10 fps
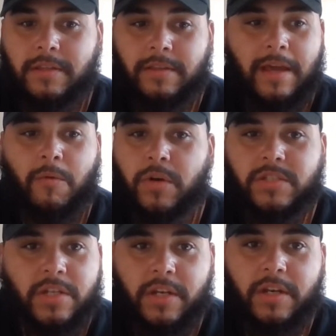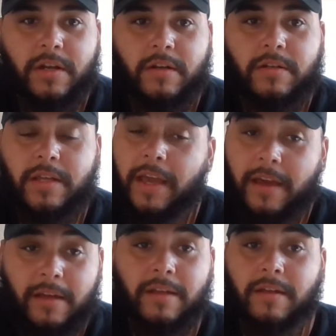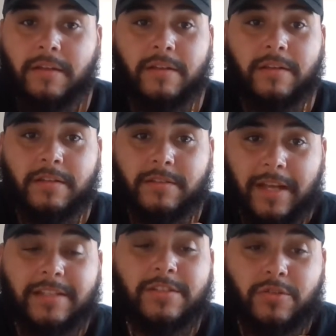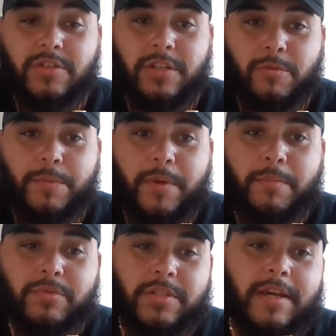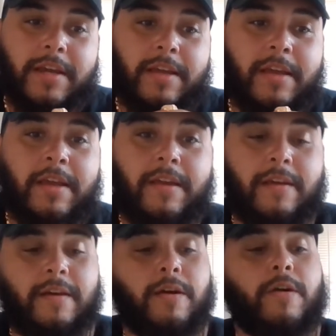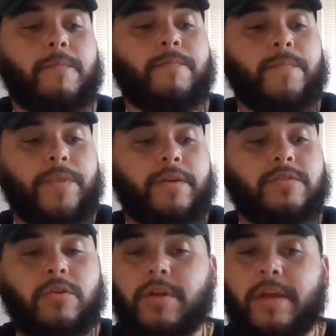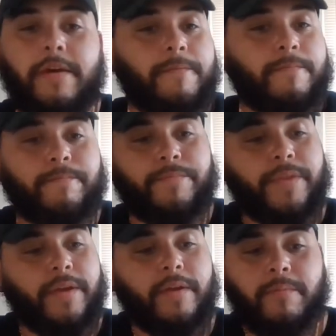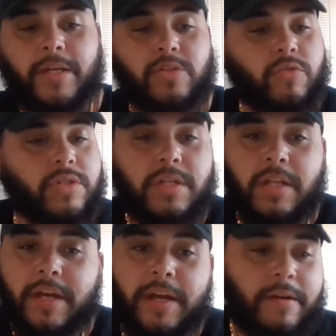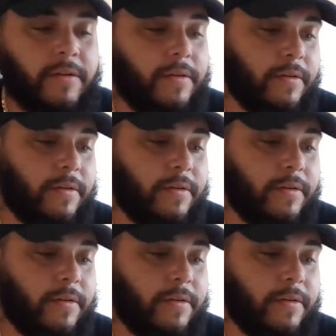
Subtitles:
that wasn't in there. Yeah, that's usually what people say. So, yeah, make sure it's clear.